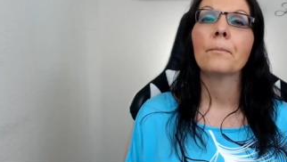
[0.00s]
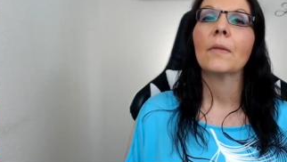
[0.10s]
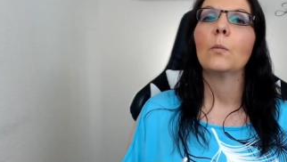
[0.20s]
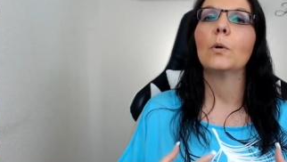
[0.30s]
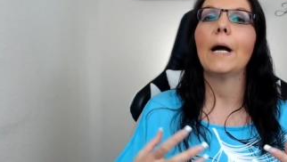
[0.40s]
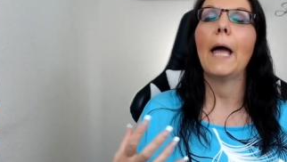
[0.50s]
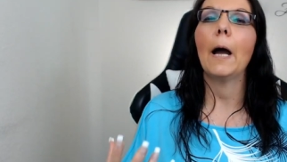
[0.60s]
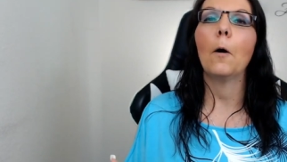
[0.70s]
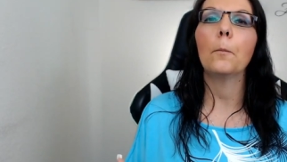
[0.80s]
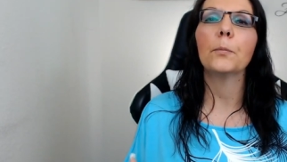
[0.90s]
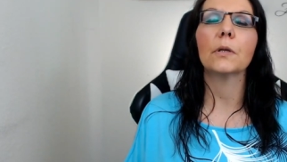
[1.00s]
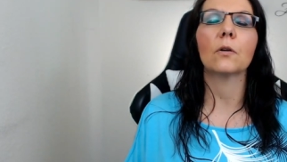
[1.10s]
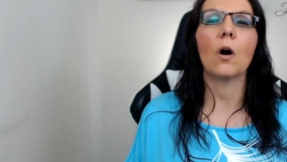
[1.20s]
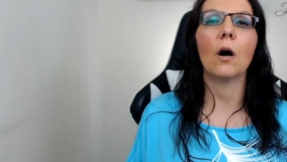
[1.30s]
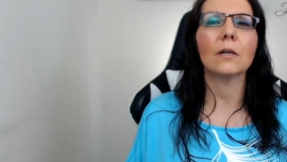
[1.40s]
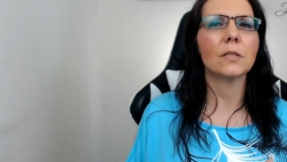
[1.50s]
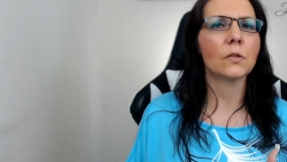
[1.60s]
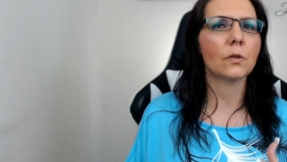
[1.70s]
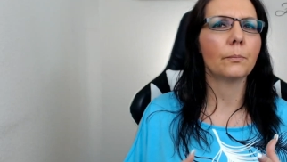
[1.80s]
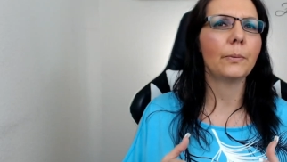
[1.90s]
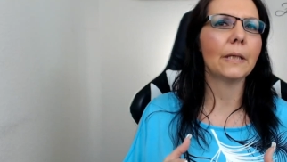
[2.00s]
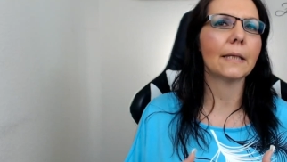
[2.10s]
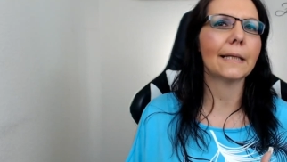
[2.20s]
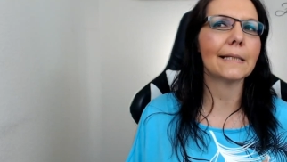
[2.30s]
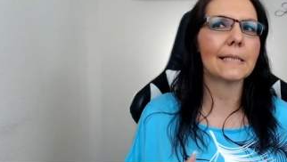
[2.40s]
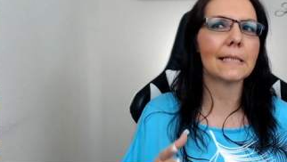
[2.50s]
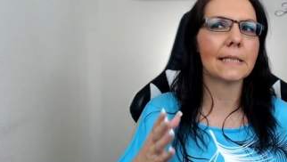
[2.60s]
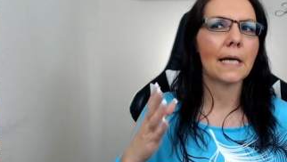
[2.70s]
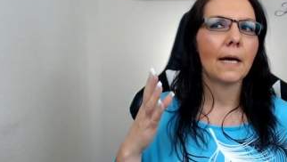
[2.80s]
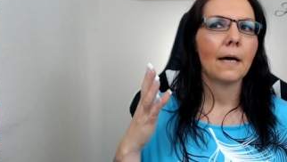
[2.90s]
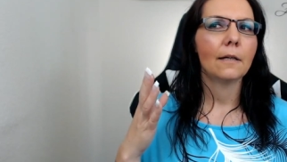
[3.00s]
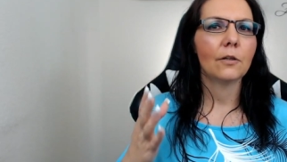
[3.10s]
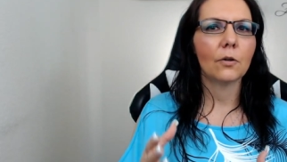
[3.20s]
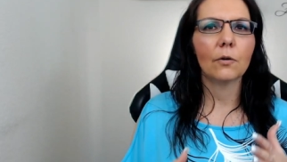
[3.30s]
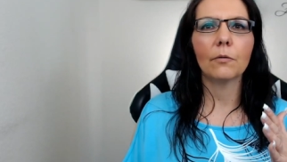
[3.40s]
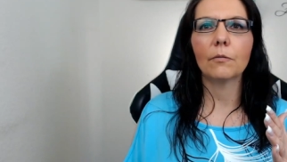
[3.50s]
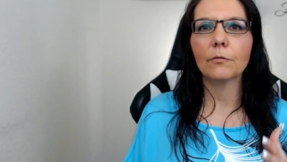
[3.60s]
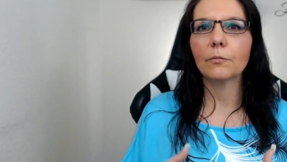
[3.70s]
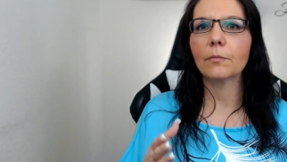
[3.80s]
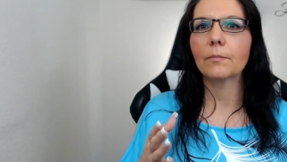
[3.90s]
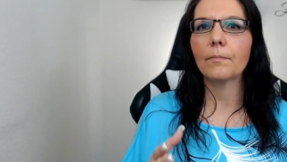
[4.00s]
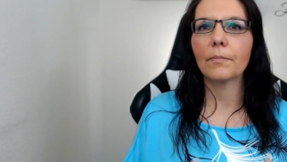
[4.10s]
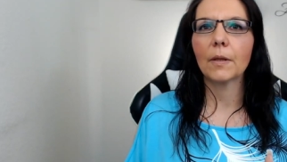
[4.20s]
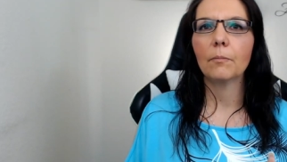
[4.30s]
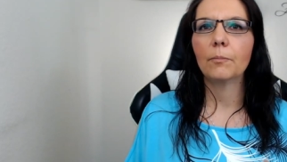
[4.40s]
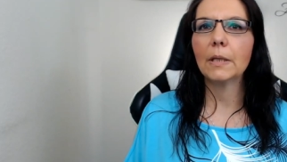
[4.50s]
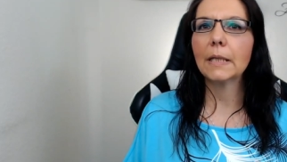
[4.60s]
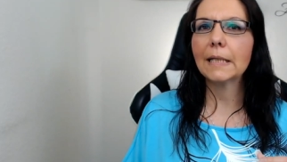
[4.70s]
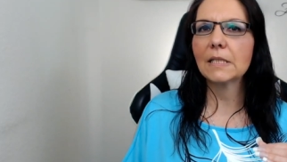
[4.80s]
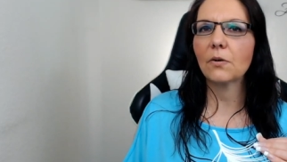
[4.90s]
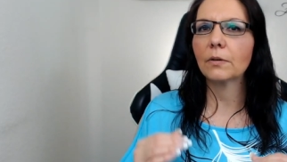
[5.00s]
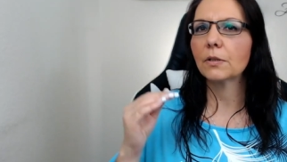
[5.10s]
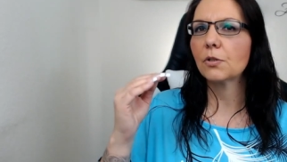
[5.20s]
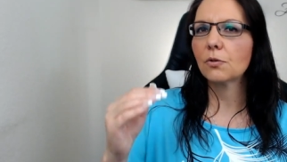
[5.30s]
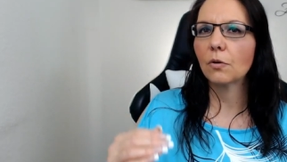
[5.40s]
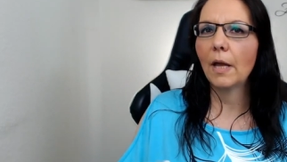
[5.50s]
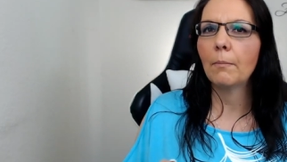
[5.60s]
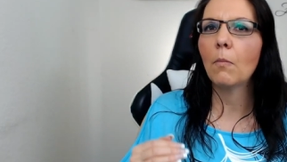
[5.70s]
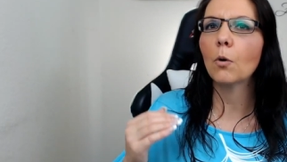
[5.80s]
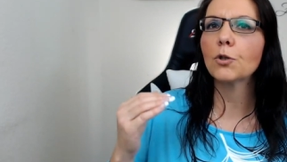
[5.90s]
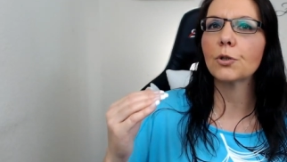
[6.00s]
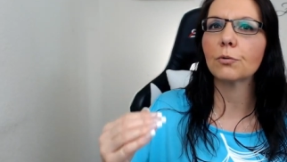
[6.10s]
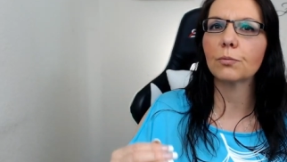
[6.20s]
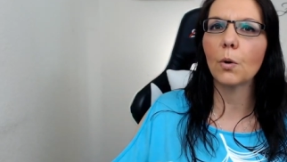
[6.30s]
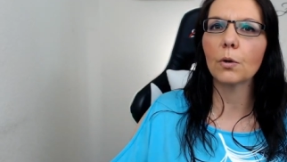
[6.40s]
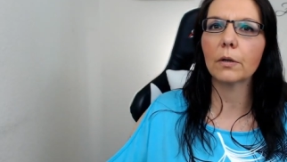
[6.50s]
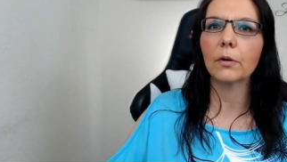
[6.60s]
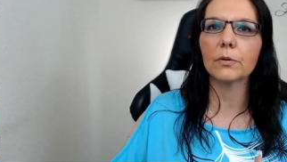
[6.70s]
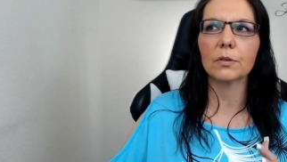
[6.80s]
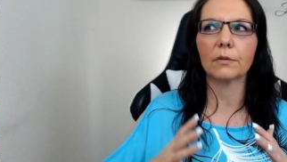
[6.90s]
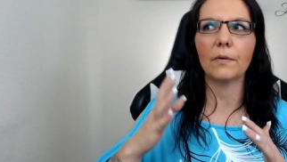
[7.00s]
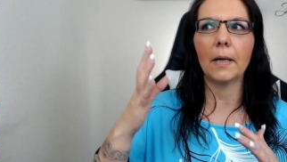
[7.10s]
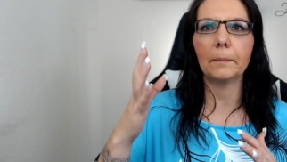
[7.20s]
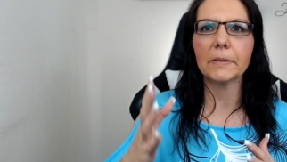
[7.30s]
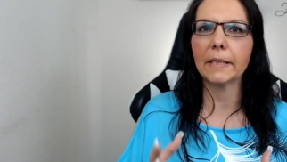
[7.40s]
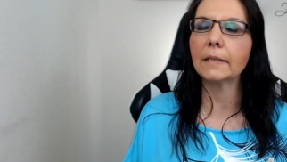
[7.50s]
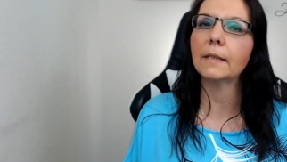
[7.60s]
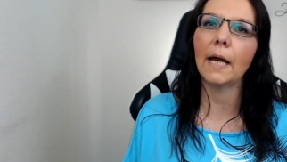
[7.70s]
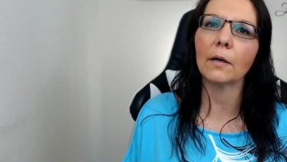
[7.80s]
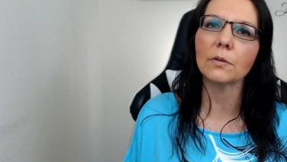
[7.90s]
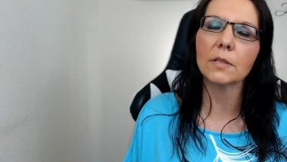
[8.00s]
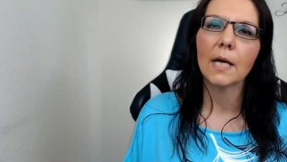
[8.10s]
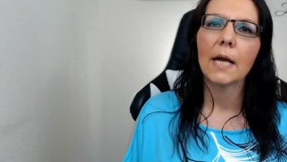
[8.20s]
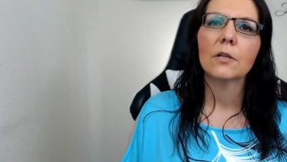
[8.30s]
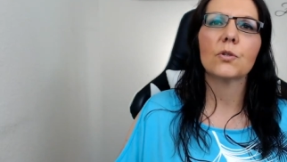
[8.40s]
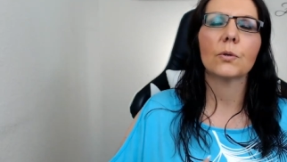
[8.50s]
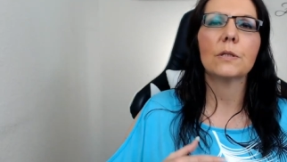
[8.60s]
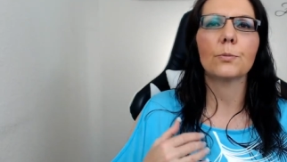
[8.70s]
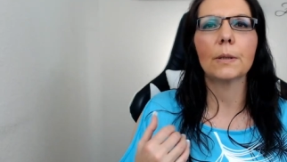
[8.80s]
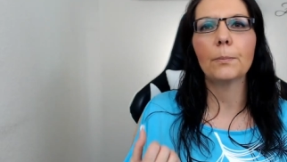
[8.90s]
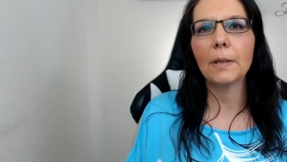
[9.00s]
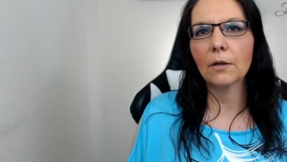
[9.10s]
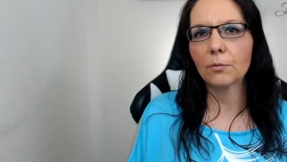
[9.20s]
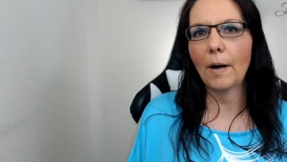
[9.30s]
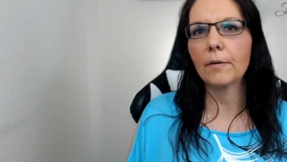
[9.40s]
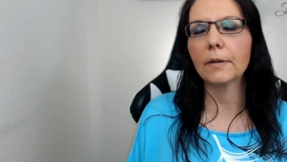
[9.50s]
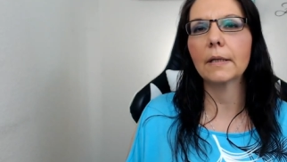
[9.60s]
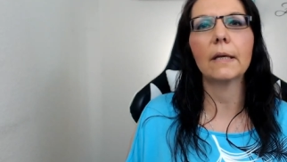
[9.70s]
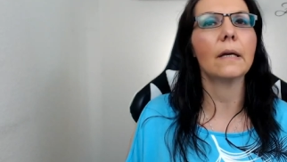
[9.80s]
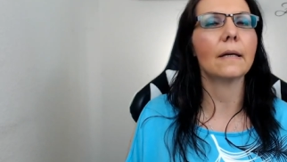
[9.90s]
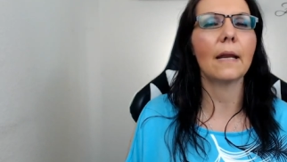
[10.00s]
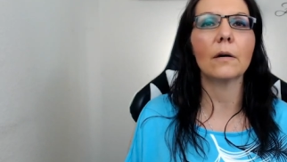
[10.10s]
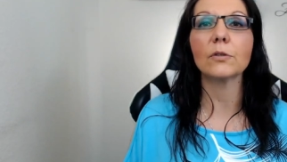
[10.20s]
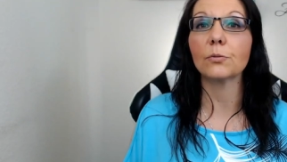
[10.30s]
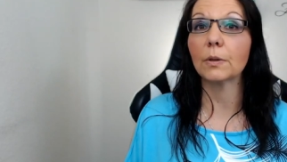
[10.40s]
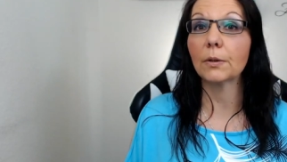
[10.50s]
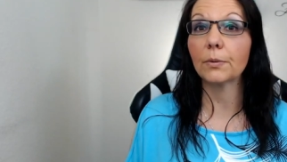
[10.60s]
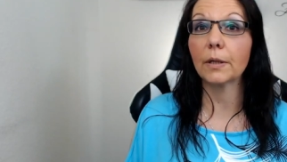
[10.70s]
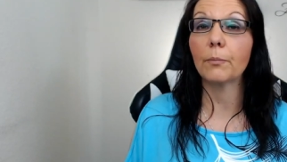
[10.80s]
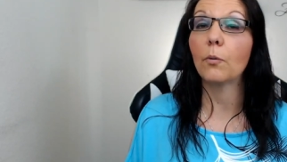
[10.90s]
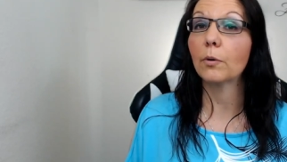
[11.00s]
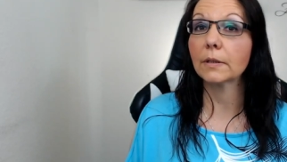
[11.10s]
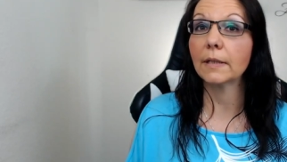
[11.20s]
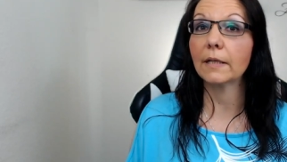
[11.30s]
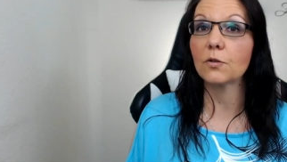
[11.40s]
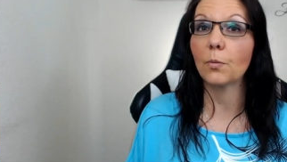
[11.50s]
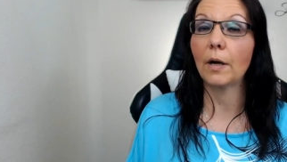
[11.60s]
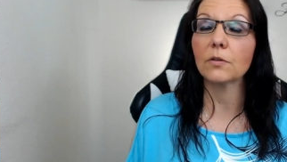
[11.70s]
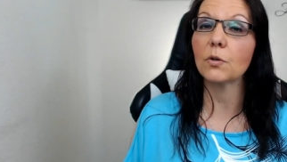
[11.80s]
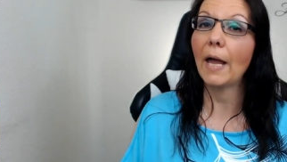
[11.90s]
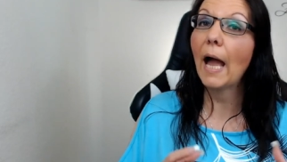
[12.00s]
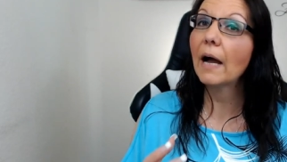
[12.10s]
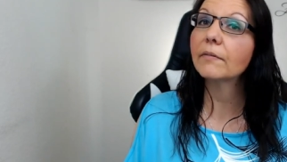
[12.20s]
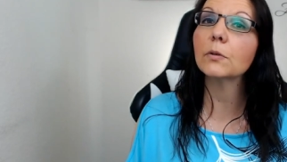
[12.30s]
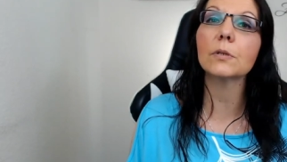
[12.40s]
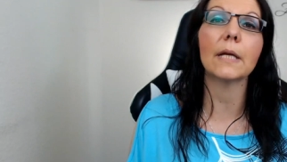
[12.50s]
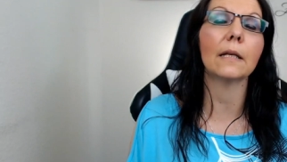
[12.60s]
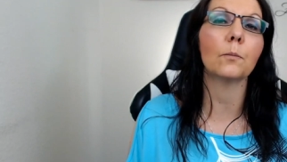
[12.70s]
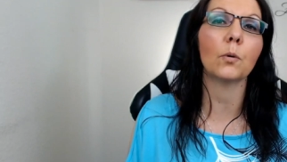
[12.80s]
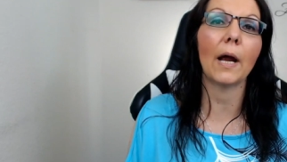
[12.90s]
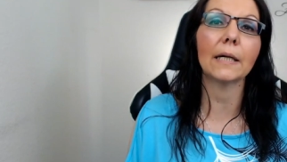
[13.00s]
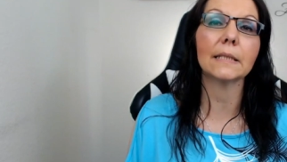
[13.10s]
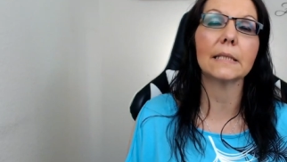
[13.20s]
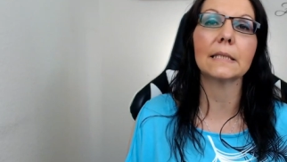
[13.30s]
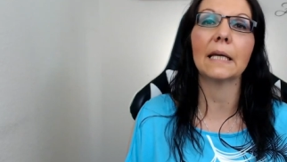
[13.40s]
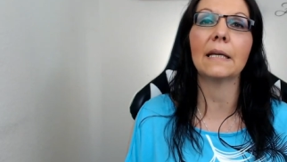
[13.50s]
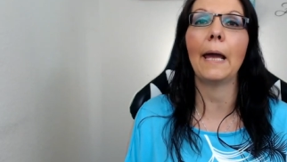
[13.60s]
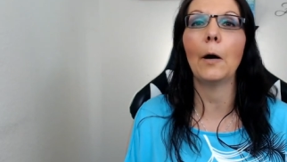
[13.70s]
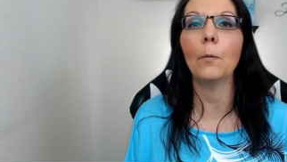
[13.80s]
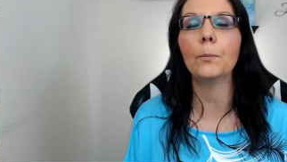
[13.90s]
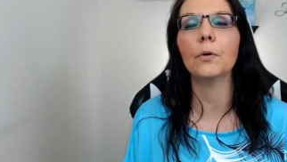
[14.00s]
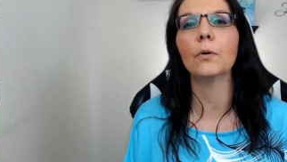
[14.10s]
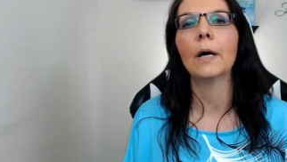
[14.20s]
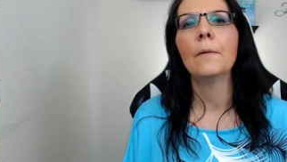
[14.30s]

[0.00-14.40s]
will help you then also be less you know be less on this emotional roller coaster of ups and downs. So it's really being grounded in here and now is really, really important as well. So having those daily practices can help you